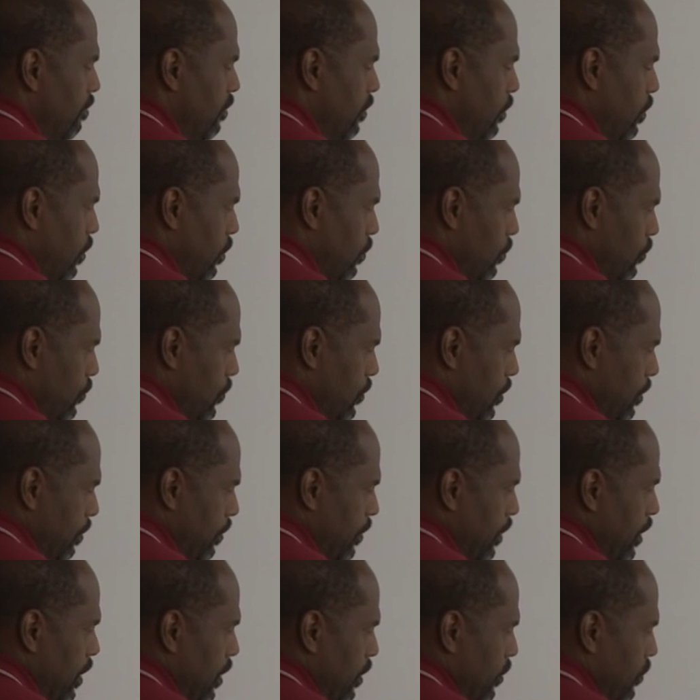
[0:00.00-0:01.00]
volts.
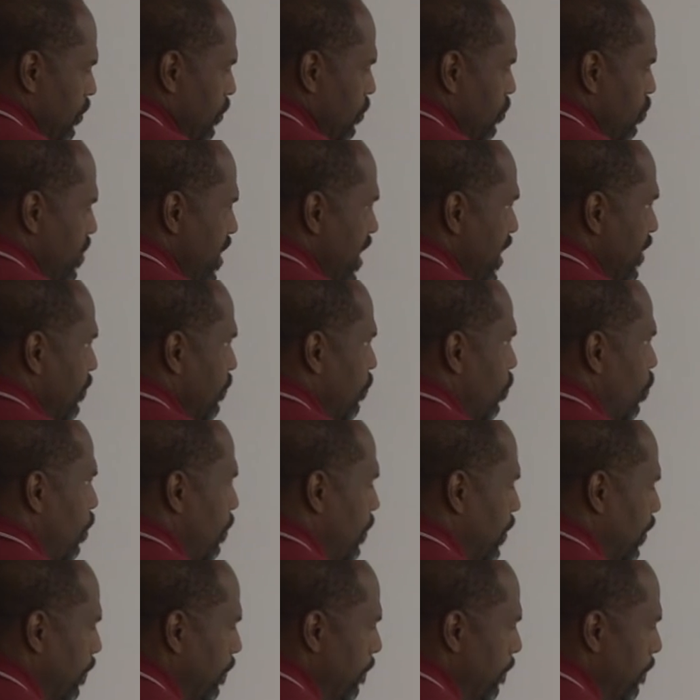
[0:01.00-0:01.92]
It's a transformer.